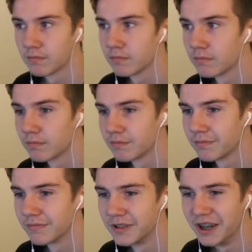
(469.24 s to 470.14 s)
my leg.
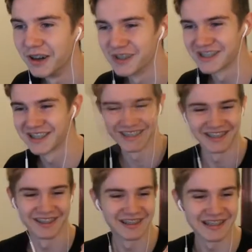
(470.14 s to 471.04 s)
Nose.
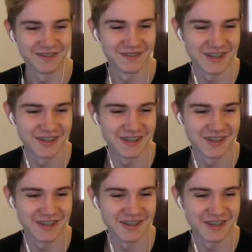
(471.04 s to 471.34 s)
That's the